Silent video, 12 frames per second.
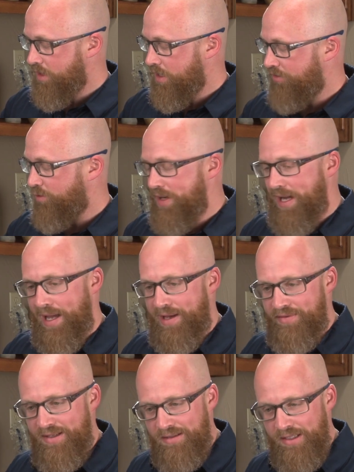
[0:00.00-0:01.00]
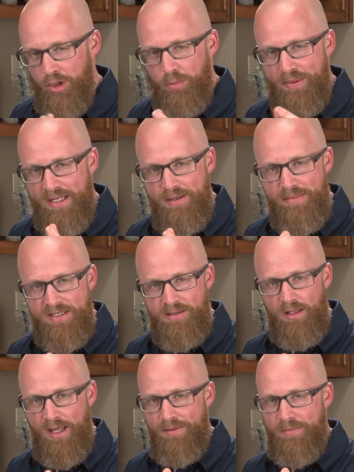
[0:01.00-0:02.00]
If we have a little bitty
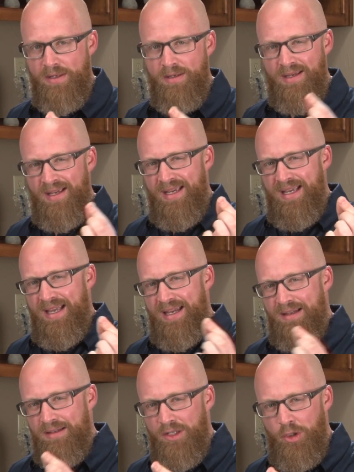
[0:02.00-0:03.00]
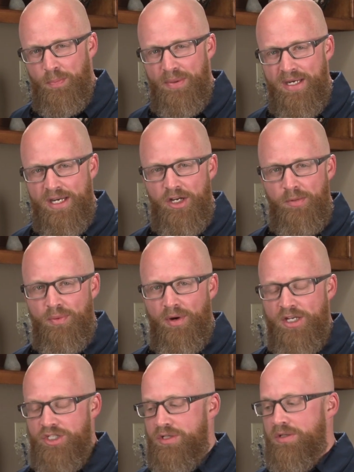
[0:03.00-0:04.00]
misalignment and a little bitty
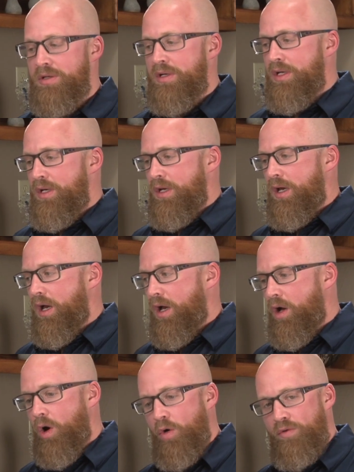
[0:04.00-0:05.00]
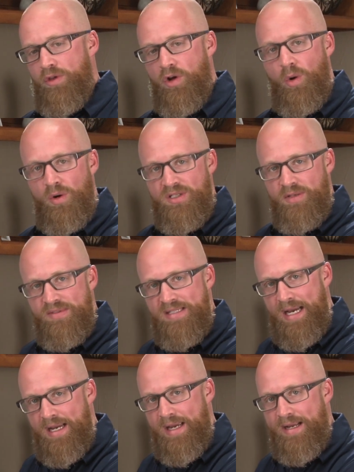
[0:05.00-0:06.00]
compression over the course of
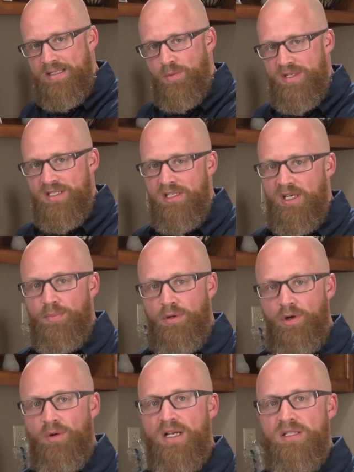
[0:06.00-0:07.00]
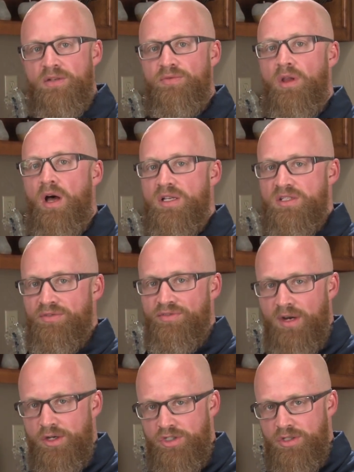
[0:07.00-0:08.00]
decades, we see a progressive loss of
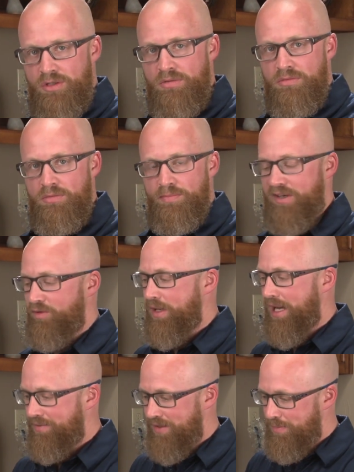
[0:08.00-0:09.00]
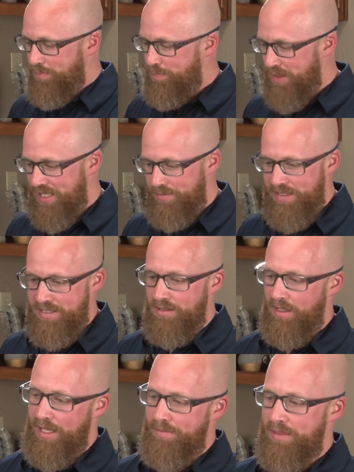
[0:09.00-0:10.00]
function. But if we have a big
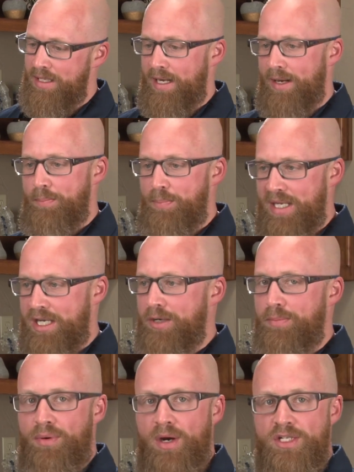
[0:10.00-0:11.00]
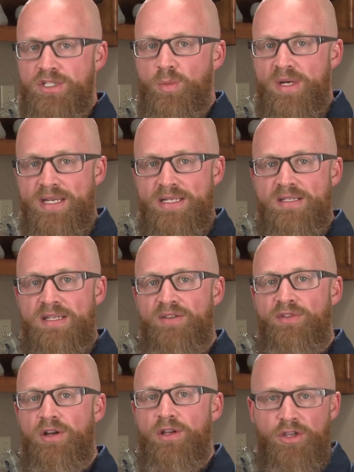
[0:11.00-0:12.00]
misalignment and a big compression, we can see a
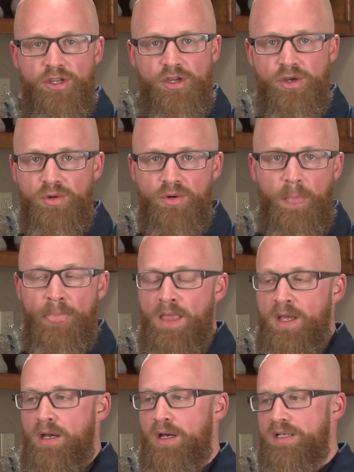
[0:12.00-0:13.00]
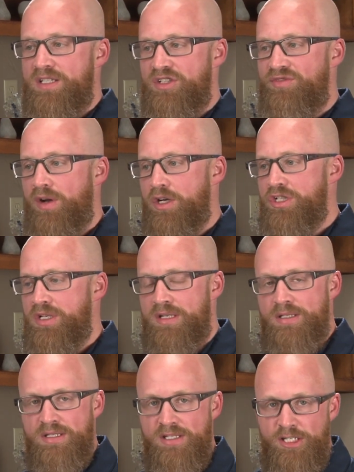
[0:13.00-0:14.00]
very acute dysfunction
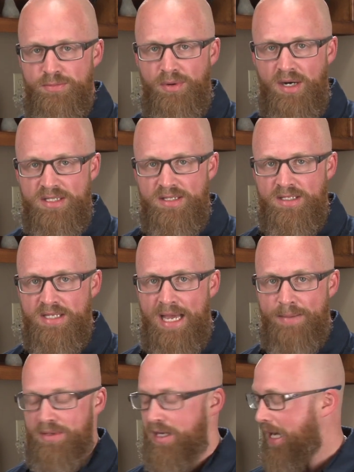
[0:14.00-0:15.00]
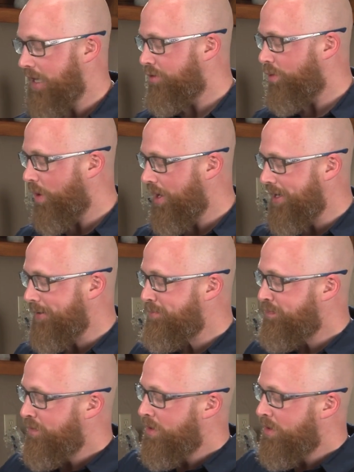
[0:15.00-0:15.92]
and disease process happen. Either way,